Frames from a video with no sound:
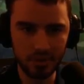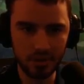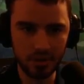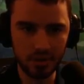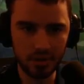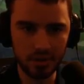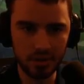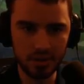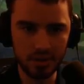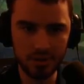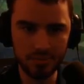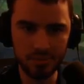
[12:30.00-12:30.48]

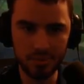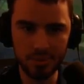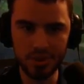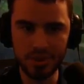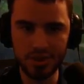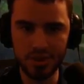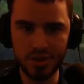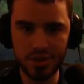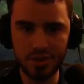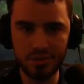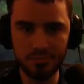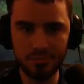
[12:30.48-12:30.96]
And just
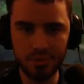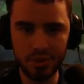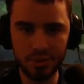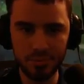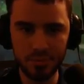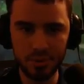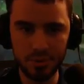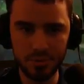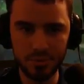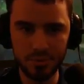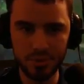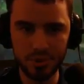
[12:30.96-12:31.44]
push. Push,
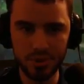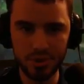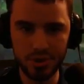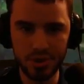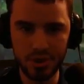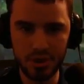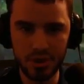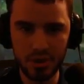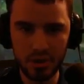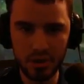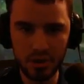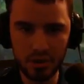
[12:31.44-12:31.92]
push, push.
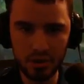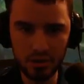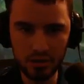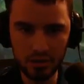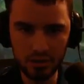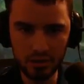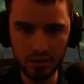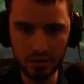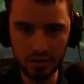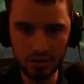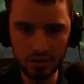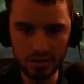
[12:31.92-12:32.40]

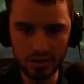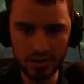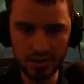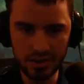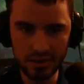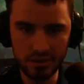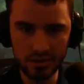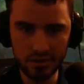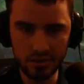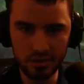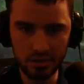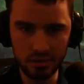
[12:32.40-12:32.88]
Take
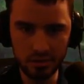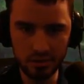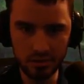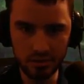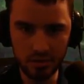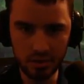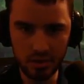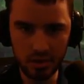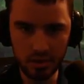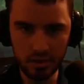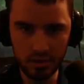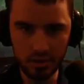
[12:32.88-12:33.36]
out the
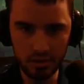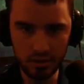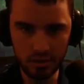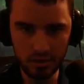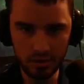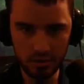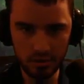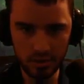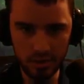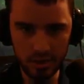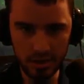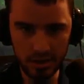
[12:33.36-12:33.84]
whole
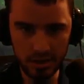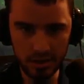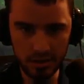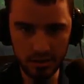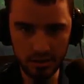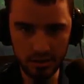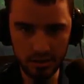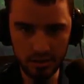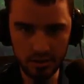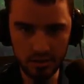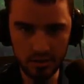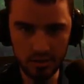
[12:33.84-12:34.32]
lane
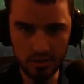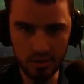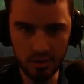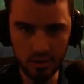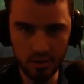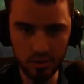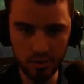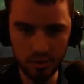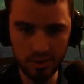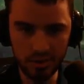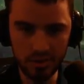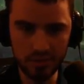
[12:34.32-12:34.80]
and
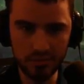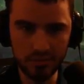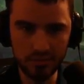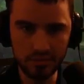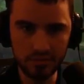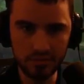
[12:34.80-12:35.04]
whole wave.